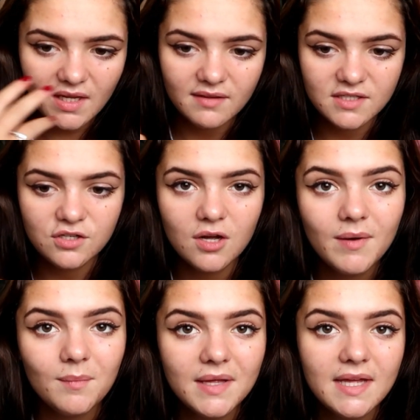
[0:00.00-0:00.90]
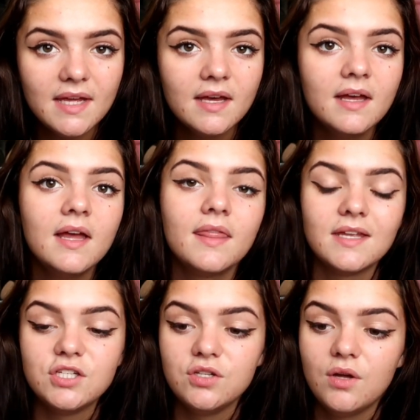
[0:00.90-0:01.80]
they didn't know about me, they
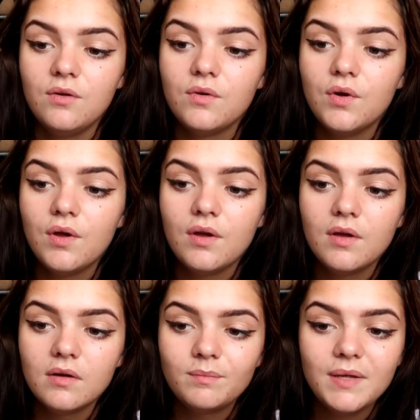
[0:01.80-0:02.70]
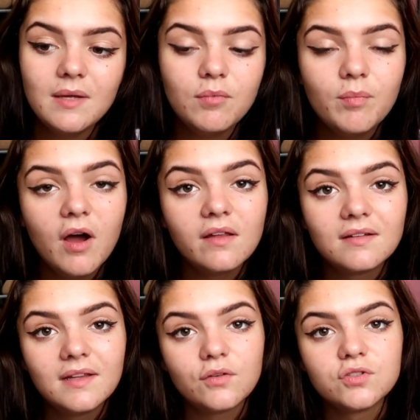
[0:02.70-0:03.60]
didn't know people personally that I